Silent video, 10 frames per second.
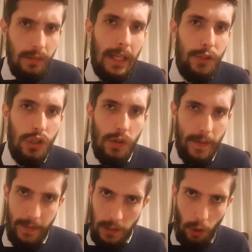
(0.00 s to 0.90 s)
let's just
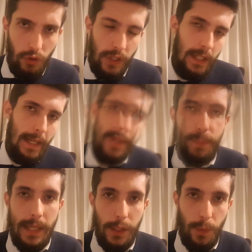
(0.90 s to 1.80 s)
look at this logically.
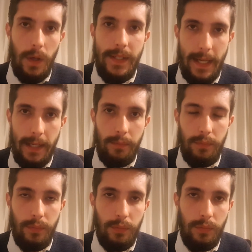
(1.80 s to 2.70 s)
two percent twice a day
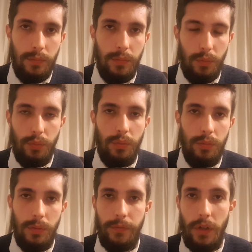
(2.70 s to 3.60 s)

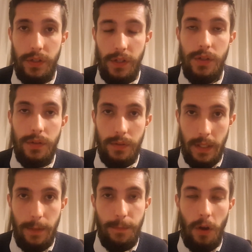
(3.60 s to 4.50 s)
versus
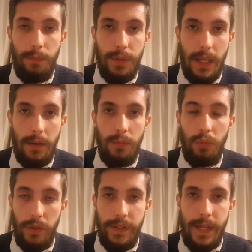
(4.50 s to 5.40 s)
the five percent
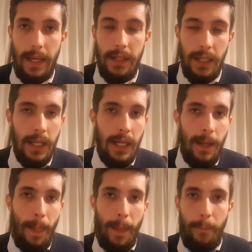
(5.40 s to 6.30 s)
once a day.
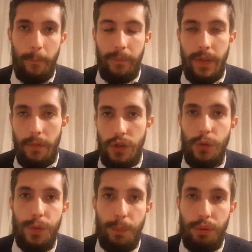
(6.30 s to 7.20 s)
Their
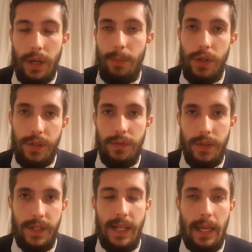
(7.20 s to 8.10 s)
results were pretty much
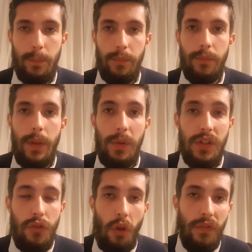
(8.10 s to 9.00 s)
the same. There
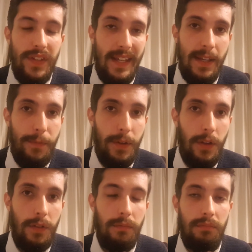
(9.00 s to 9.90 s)
was a
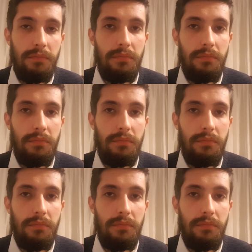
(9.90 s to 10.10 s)
non-significant